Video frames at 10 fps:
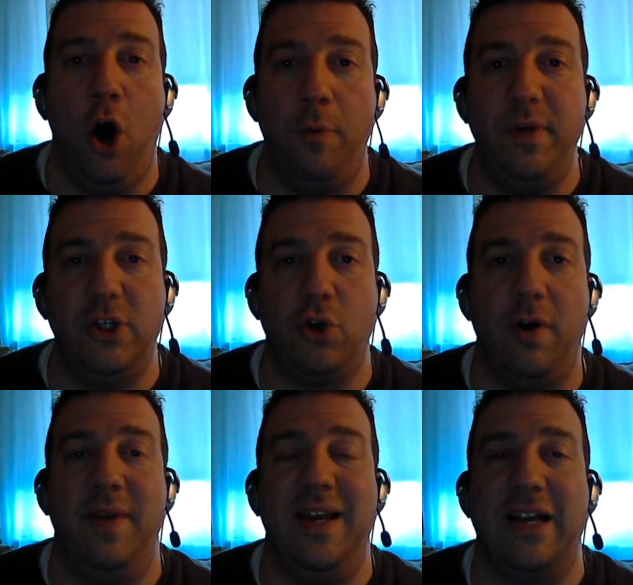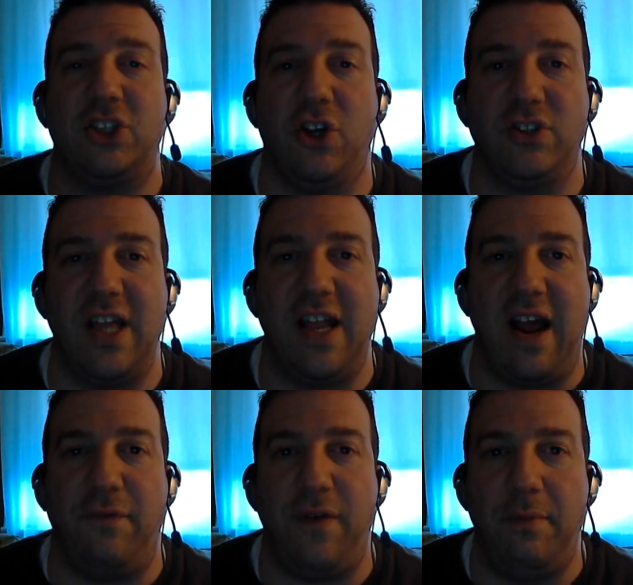Hope you join me next Thursday
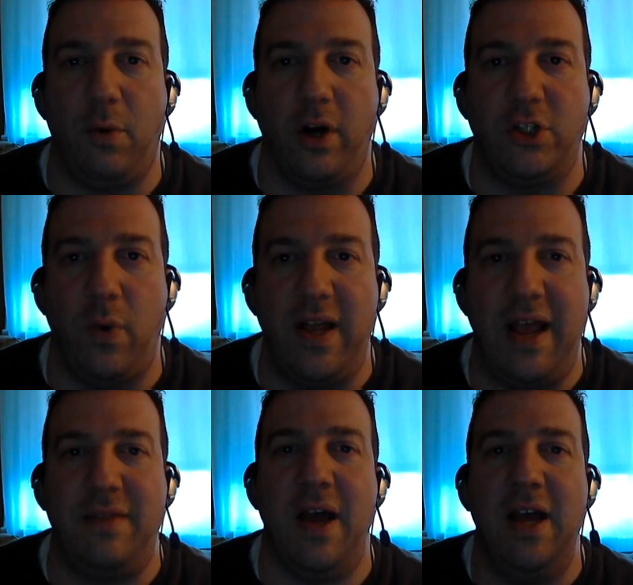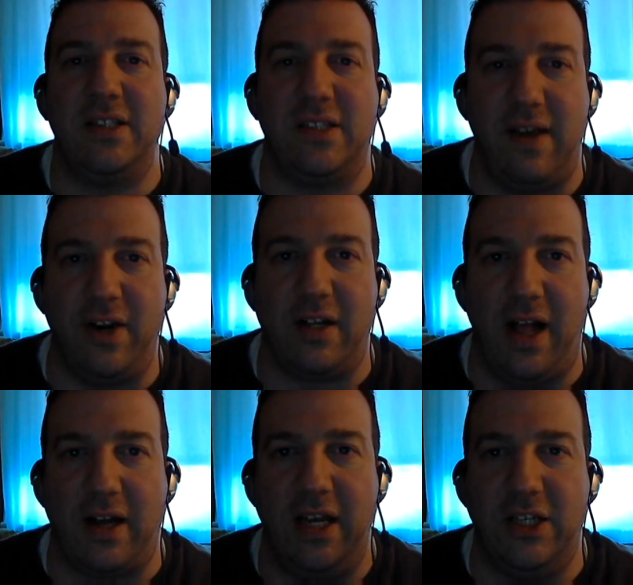night, February 28th, 7
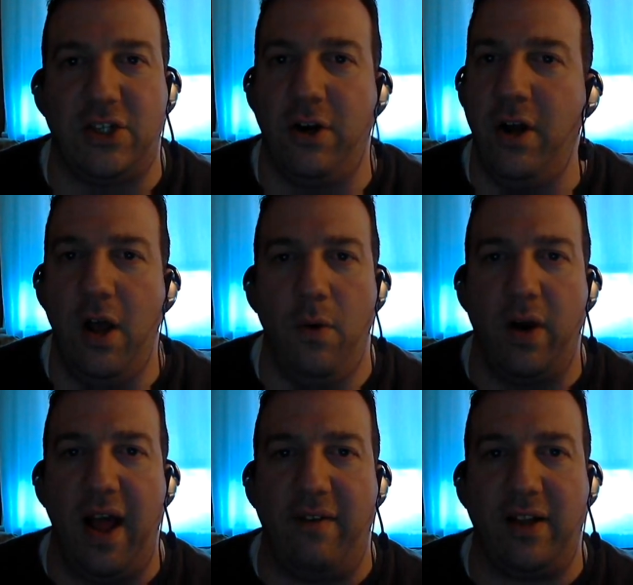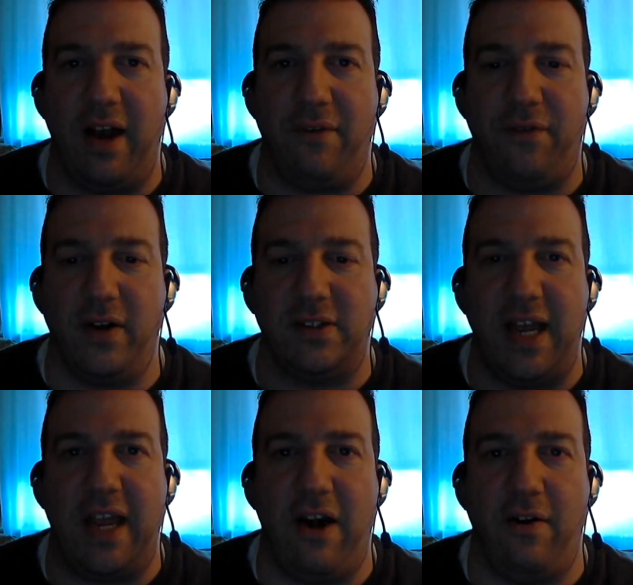o'clock Eastern. We're going to have a lot of fun.
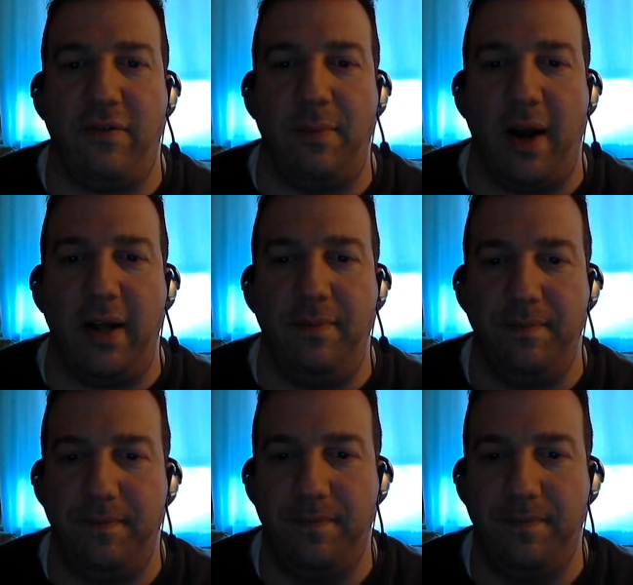Take care, everybody.